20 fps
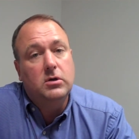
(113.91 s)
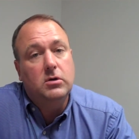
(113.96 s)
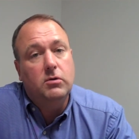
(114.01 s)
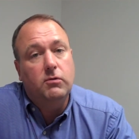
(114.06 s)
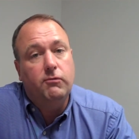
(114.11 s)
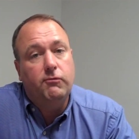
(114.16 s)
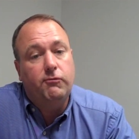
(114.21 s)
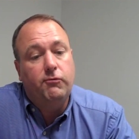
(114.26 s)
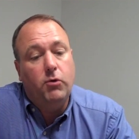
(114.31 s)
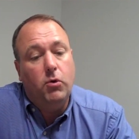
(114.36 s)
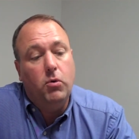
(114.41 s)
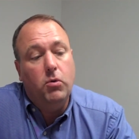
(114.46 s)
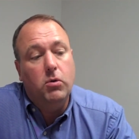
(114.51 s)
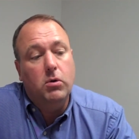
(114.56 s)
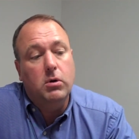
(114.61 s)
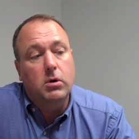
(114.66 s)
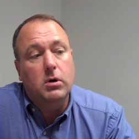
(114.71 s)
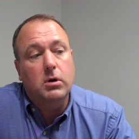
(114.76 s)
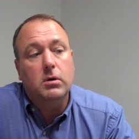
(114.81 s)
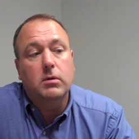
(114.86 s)

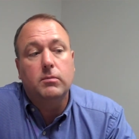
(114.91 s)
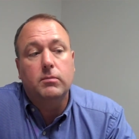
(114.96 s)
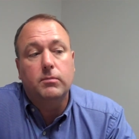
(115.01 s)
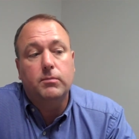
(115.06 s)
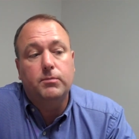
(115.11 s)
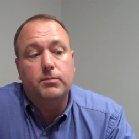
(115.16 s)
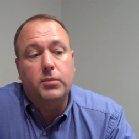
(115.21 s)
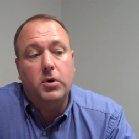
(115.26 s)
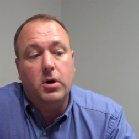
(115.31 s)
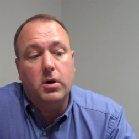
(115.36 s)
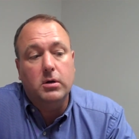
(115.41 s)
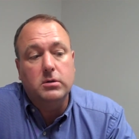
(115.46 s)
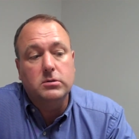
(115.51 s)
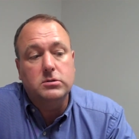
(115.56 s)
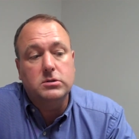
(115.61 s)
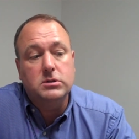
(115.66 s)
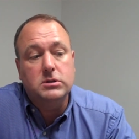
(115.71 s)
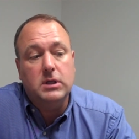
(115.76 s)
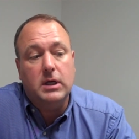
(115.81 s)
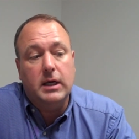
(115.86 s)
for
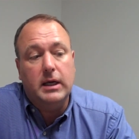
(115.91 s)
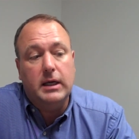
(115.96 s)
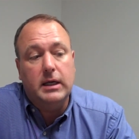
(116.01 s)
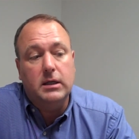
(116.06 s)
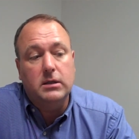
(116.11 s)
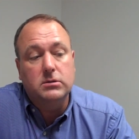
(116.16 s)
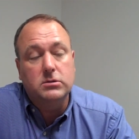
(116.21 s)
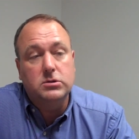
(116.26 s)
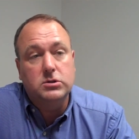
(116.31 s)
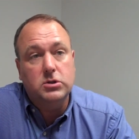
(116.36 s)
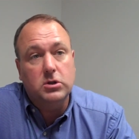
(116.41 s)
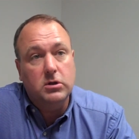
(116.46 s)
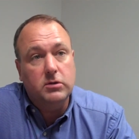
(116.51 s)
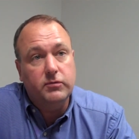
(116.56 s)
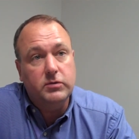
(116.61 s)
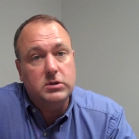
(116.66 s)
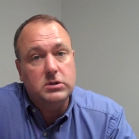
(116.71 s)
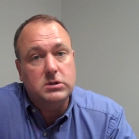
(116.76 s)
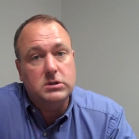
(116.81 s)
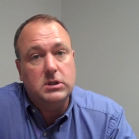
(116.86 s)
parts and
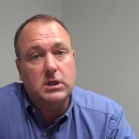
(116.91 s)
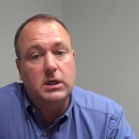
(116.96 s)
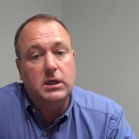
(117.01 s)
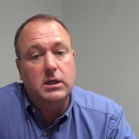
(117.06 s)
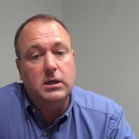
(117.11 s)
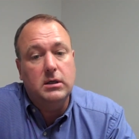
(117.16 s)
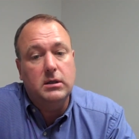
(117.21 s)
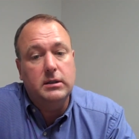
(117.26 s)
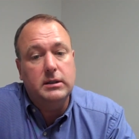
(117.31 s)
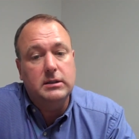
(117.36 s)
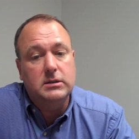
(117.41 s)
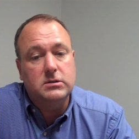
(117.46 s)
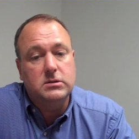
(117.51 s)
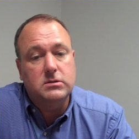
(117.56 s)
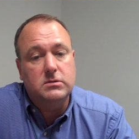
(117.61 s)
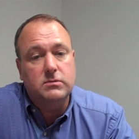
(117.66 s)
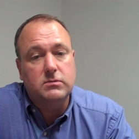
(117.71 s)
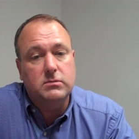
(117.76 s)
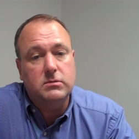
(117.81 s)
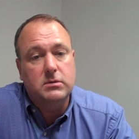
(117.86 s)
service. Uh,
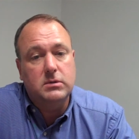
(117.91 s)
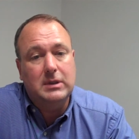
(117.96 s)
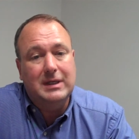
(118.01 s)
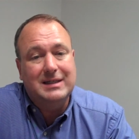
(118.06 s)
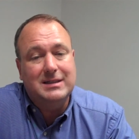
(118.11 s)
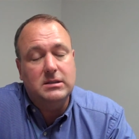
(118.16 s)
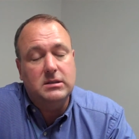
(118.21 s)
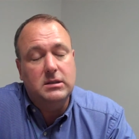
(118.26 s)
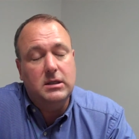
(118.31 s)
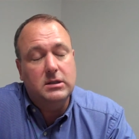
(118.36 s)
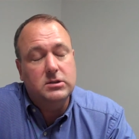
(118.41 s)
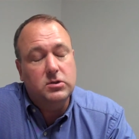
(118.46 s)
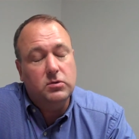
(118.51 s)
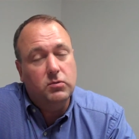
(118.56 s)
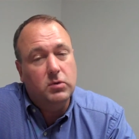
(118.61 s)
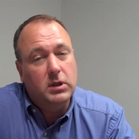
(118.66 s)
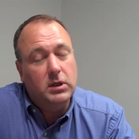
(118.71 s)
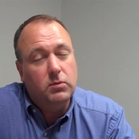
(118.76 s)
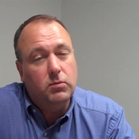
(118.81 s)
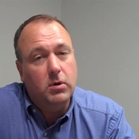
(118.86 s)
it's it doesn't
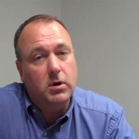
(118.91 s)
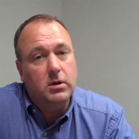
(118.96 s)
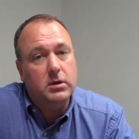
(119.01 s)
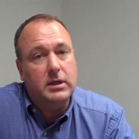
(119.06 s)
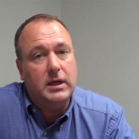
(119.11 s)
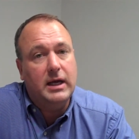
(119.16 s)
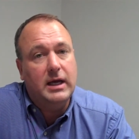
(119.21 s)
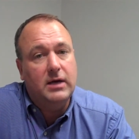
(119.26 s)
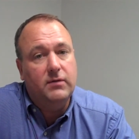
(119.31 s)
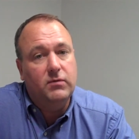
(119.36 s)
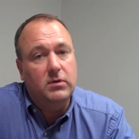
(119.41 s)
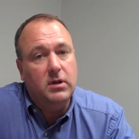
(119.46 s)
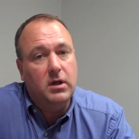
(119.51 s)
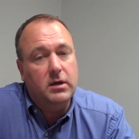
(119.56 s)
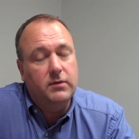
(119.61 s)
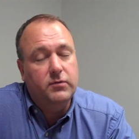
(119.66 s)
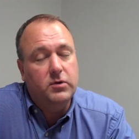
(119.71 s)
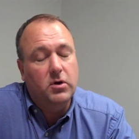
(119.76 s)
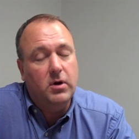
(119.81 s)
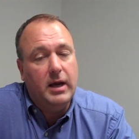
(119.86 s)
really work to have a lot
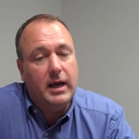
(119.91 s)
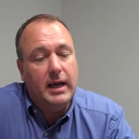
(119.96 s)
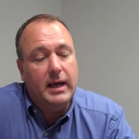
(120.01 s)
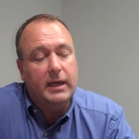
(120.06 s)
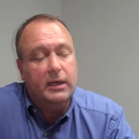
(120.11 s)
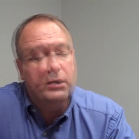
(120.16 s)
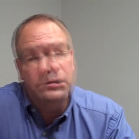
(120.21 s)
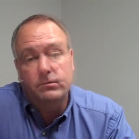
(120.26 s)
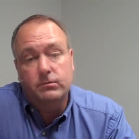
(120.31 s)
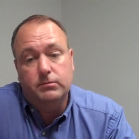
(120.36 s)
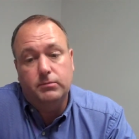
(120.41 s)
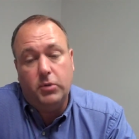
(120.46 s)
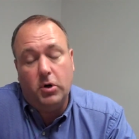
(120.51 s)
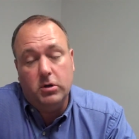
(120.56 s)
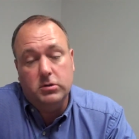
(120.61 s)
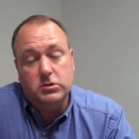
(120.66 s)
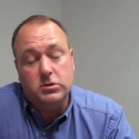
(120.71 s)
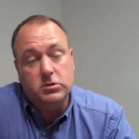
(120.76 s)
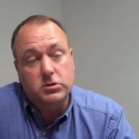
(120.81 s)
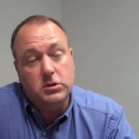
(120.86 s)
of your ag
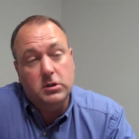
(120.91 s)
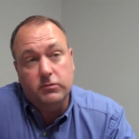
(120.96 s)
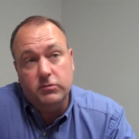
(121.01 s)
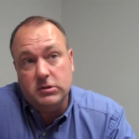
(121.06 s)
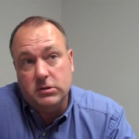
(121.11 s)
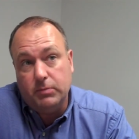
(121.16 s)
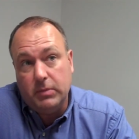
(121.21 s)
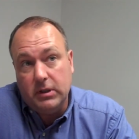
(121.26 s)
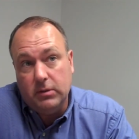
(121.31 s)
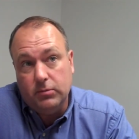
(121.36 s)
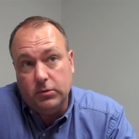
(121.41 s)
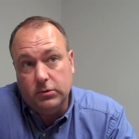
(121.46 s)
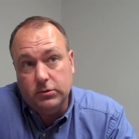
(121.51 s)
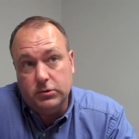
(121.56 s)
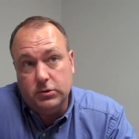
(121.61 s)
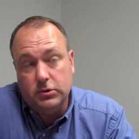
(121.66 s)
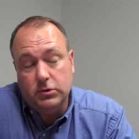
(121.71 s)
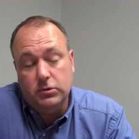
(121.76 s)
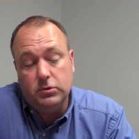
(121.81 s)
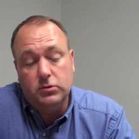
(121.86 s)
parts and service people
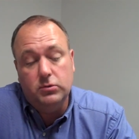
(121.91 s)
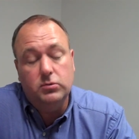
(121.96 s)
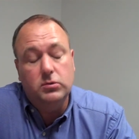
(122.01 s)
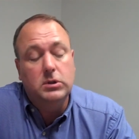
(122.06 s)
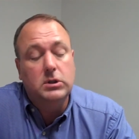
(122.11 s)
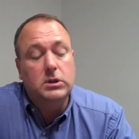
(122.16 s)
to